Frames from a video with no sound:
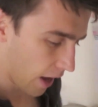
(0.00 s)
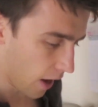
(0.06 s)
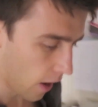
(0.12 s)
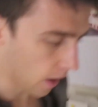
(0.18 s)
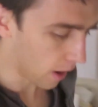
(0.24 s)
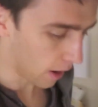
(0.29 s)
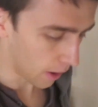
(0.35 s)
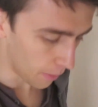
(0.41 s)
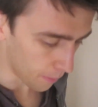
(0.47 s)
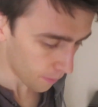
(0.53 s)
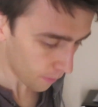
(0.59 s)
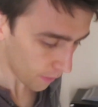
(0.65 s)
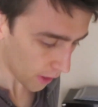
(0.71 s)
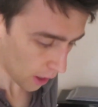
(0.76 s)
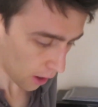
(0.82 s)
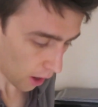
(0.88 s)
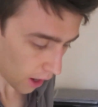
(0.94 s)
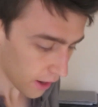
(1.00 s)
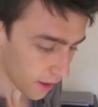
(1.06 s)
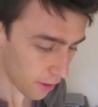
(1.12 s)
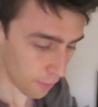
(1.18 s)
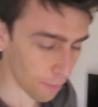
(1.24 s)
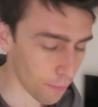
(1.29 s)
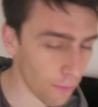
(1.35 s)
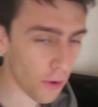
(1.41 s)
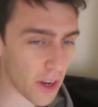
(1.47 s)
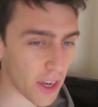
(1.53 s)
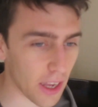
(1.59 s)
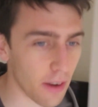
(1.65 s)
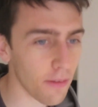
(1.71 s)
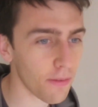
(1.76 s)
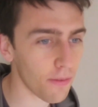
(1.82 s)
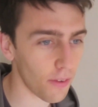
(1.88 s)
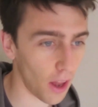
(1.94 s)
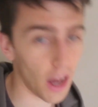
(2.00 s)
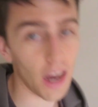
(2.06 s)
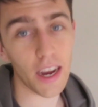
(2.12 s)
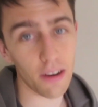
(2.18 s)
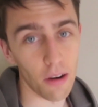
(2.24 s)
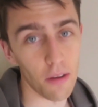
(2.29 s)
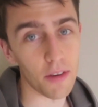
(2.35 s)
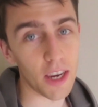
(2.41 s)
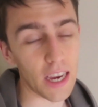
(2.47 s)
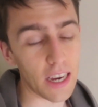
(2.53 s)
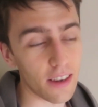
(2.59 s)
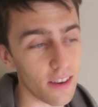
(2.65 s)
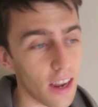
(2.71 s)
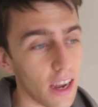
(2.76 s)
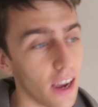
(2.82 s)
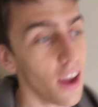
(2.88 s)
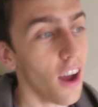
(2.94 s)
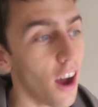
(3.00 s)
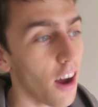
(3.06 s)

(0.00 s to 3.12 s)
I had a frickin' flyer of a day today.